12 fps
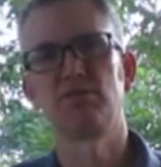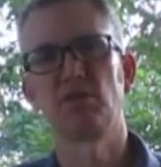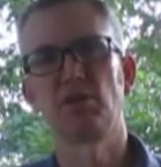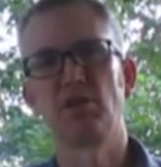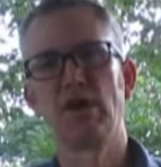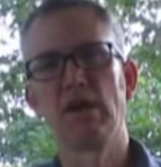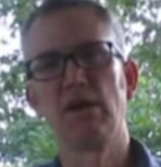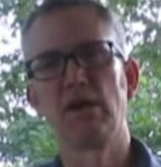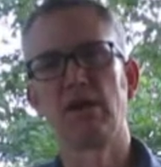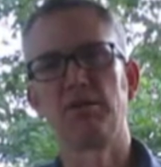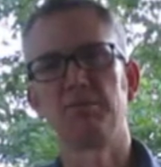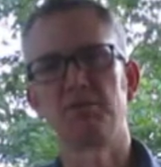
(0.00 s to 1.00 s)
So
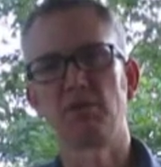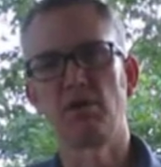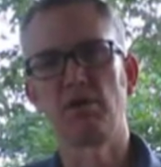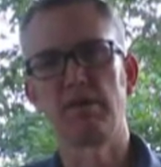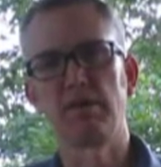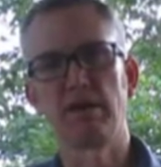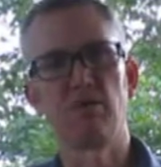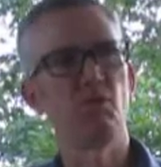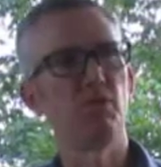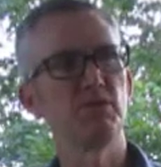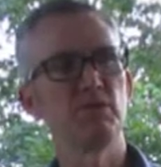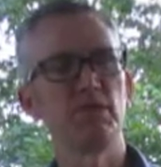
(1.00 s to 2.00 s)
I'm sorry that
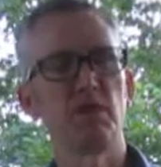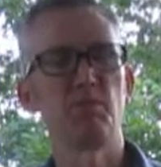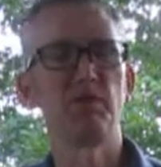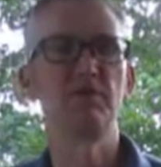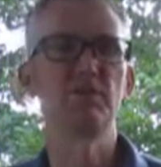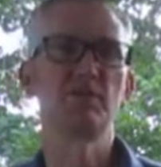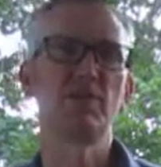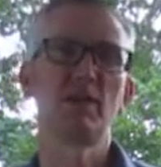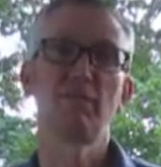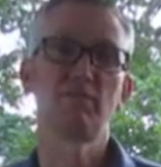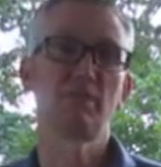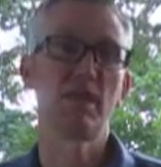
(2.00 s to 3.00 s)
wasn't there previously.
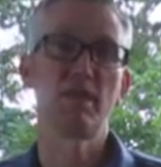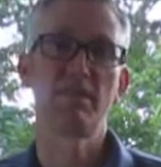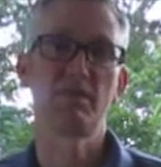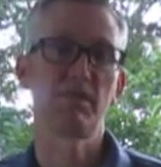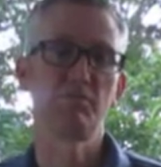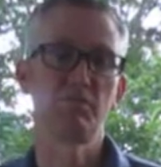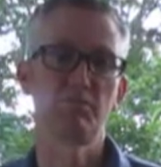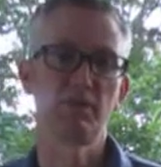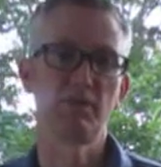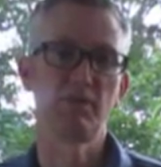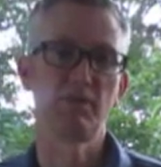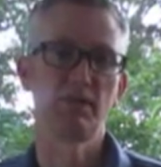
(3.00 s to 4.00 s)
I, I thought it was
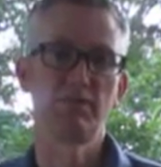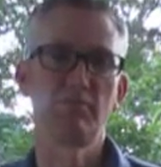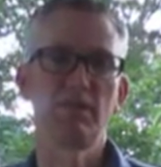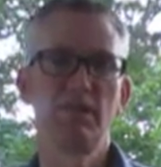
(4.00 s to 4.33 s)
on there.